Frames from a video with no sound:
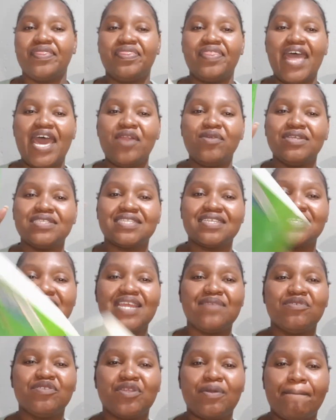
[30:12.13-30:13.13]
That was the
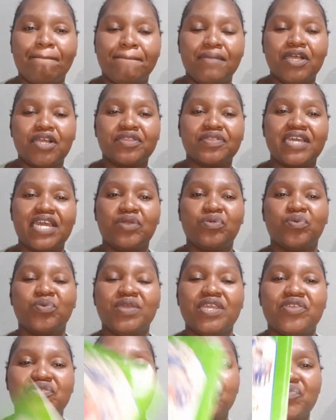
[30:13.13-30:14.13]
name of the book that
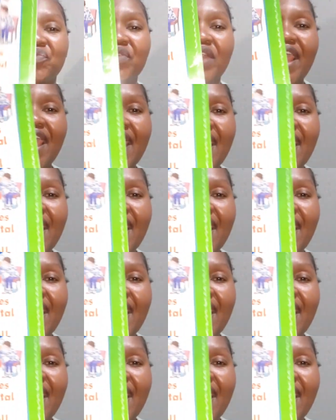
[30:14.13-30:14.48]
we read.